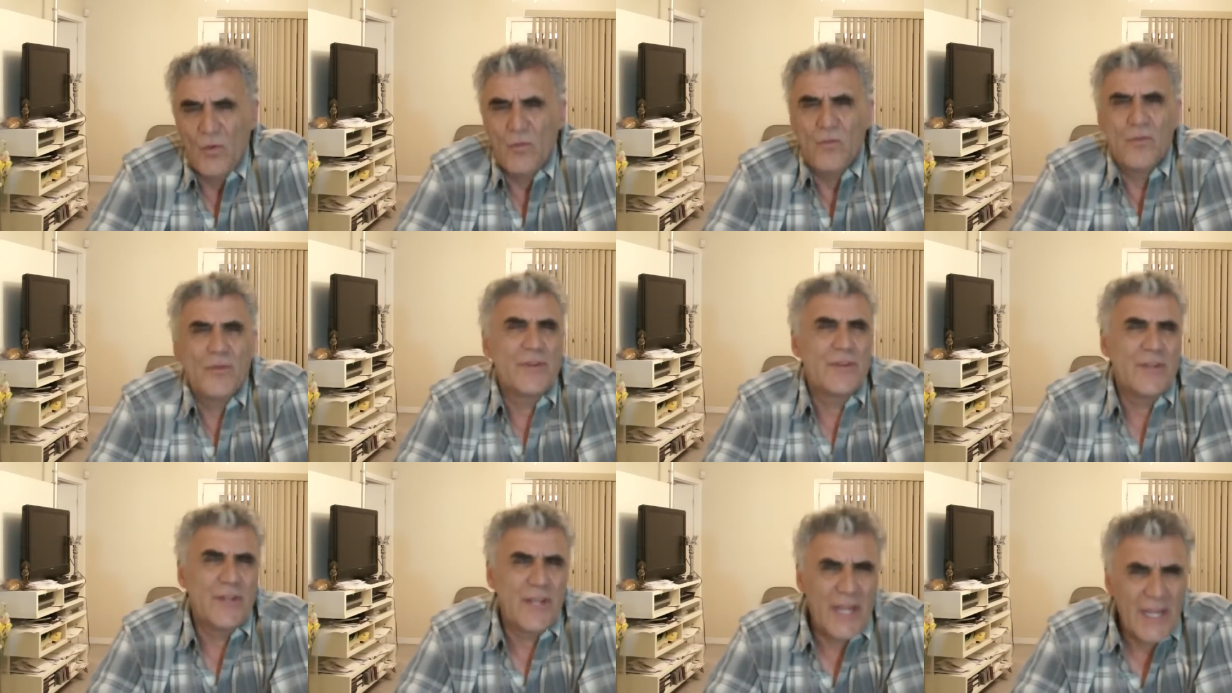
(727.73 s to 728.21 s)

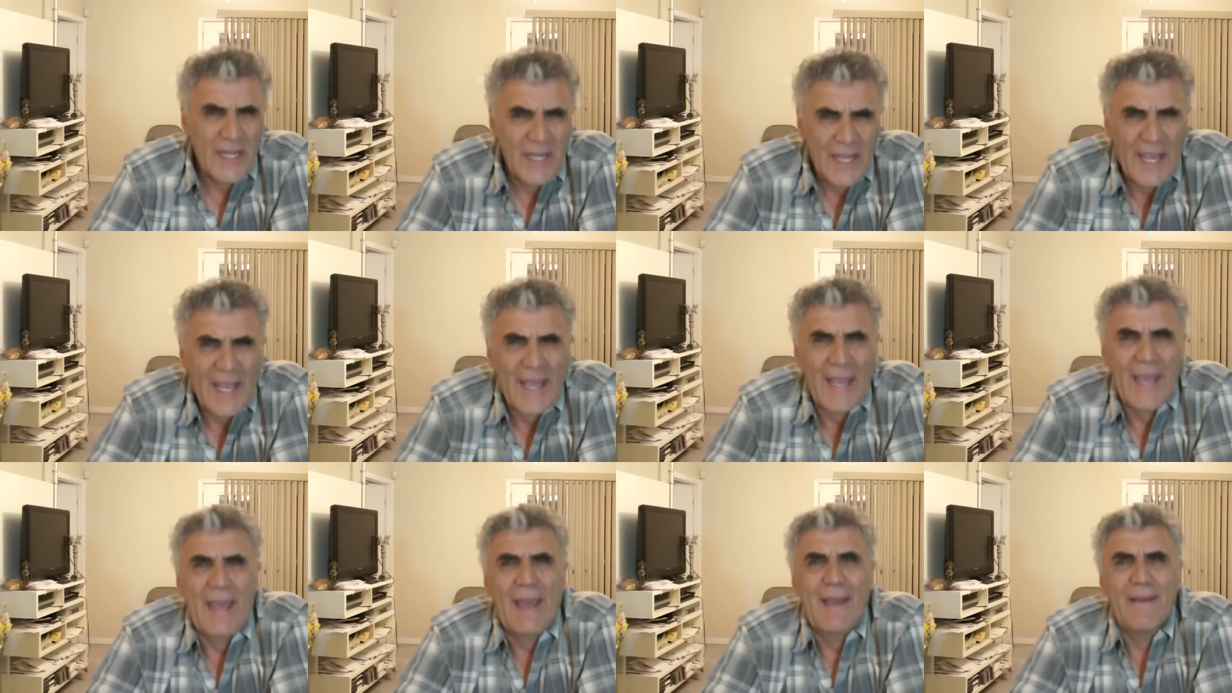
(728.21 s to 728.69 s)
Would they
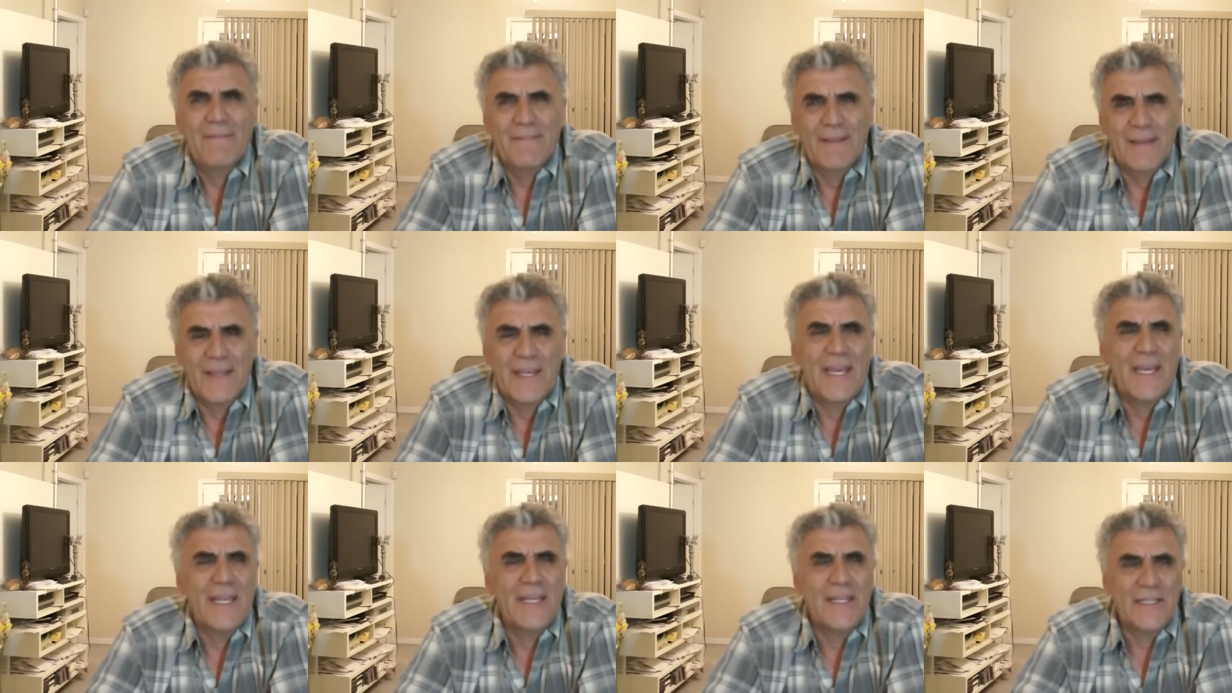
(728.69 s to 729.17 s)
have
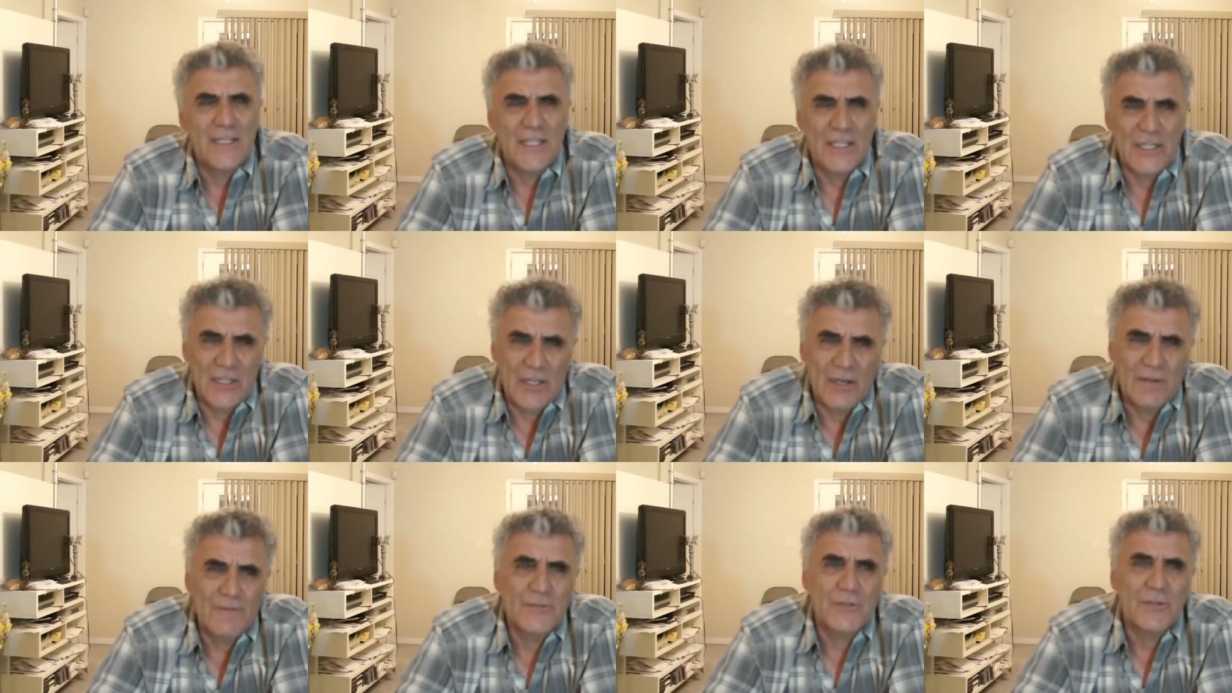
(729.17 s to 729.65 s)
again the
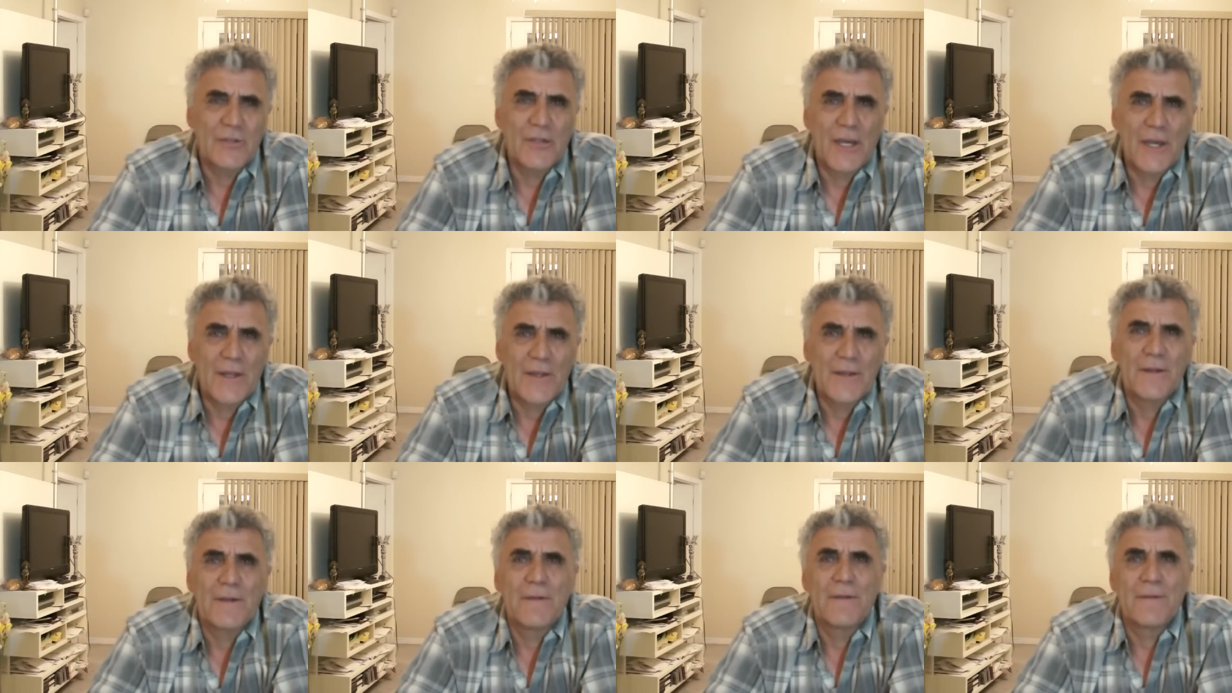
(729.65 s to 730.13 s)
love
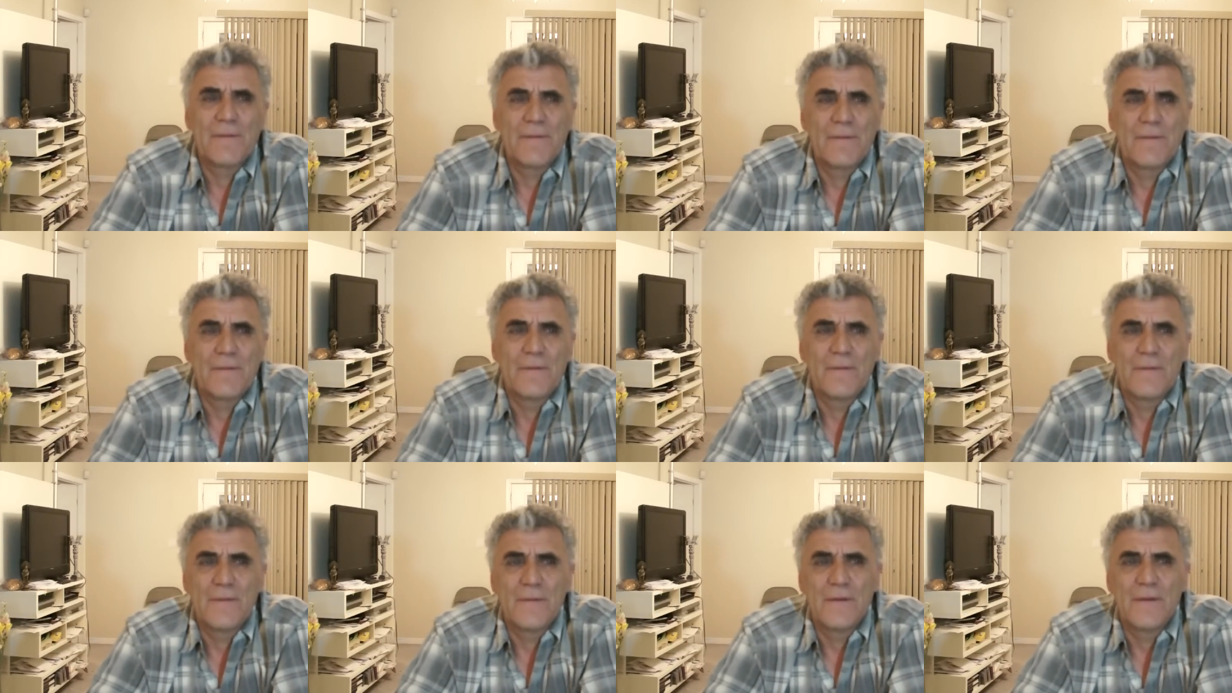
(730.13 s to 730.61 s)
together?
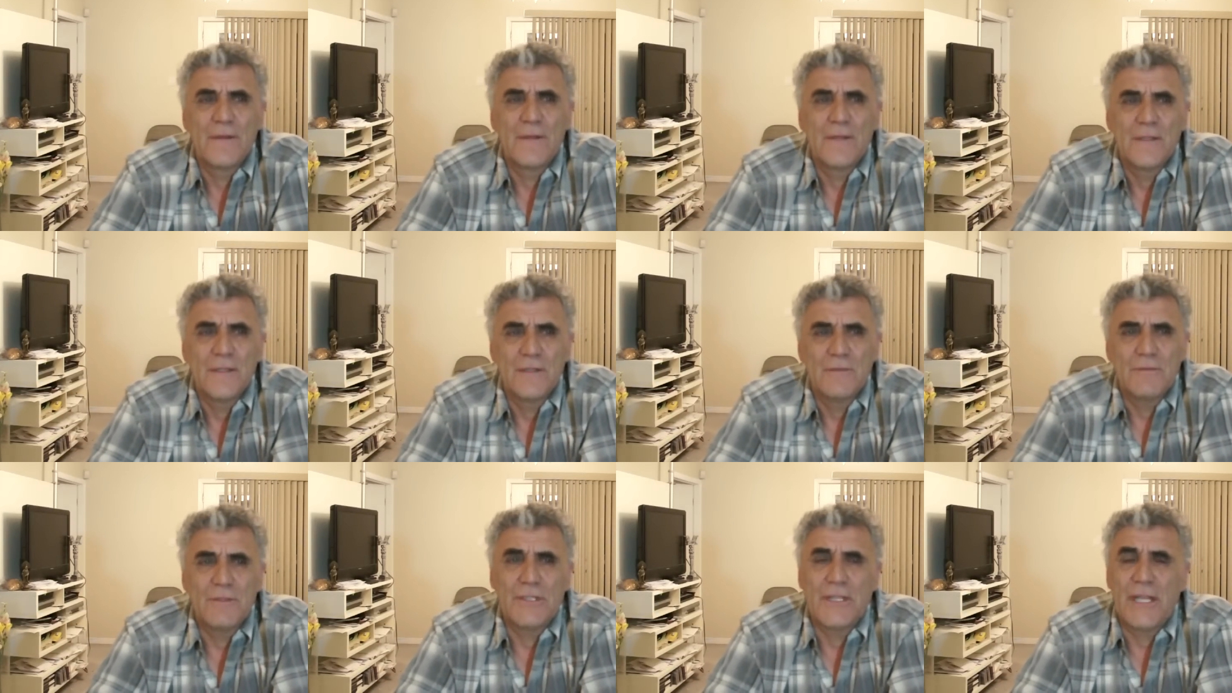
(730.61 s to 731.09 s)

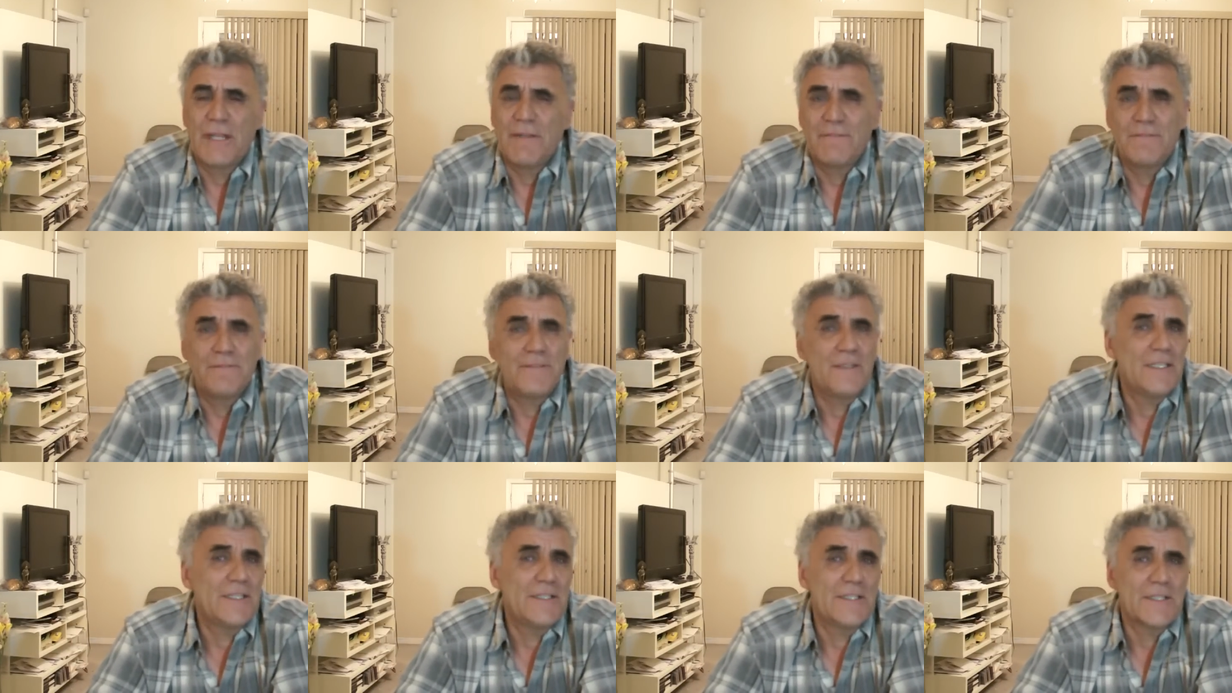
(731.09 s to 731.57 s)
Would they
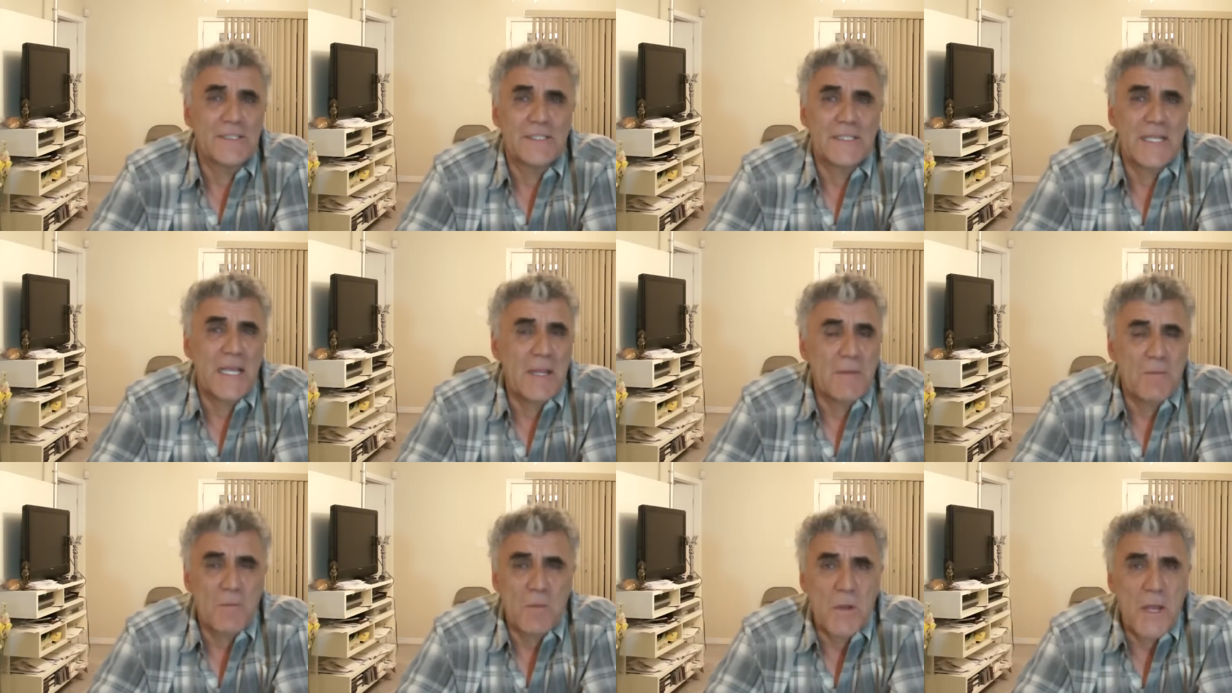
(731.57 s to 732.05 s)
feel the
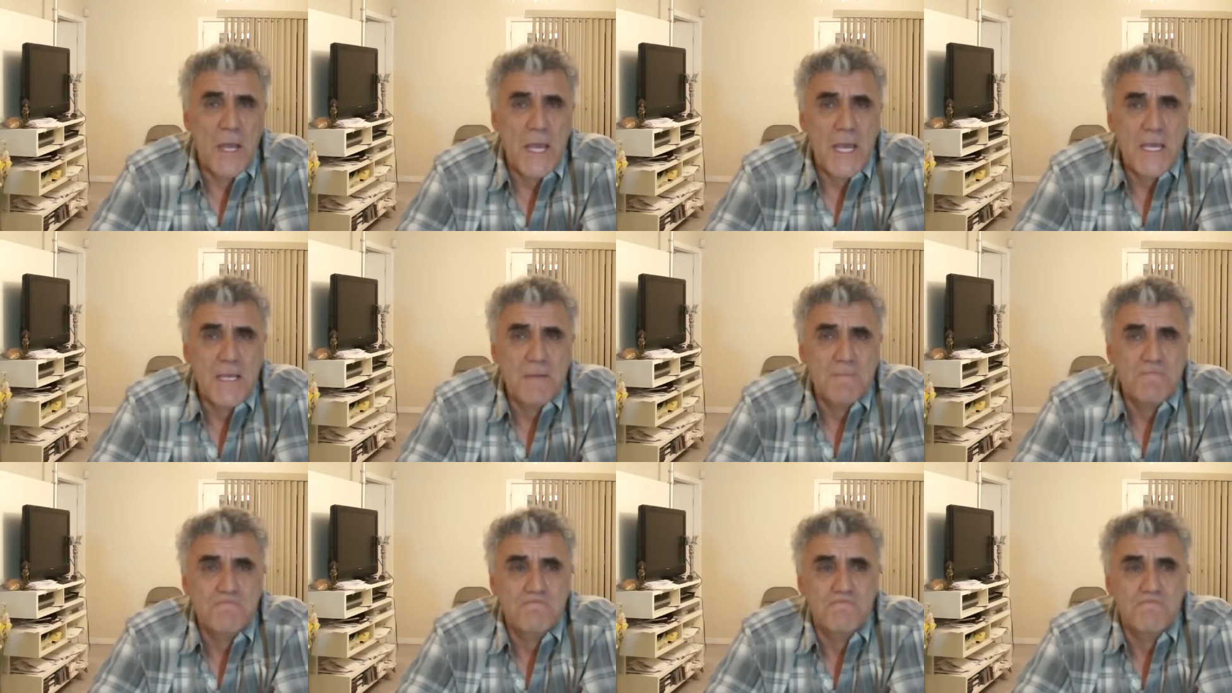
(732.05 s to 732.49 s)
same way?